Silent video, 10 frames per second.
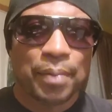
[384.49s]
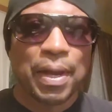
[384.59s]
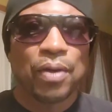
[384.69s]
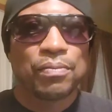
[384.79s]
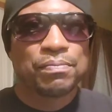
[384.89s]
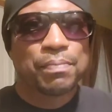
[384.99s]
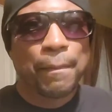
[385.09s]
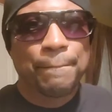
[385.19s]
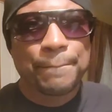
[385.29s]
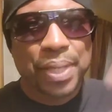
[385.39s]
I'm out.
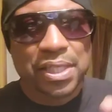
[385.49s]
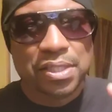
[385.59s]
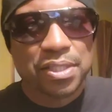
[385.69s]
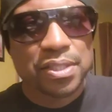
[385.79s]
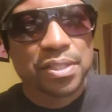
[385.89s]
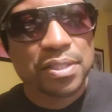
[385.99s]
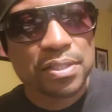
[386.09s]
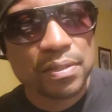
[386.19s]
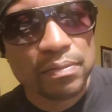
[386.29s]
Peace.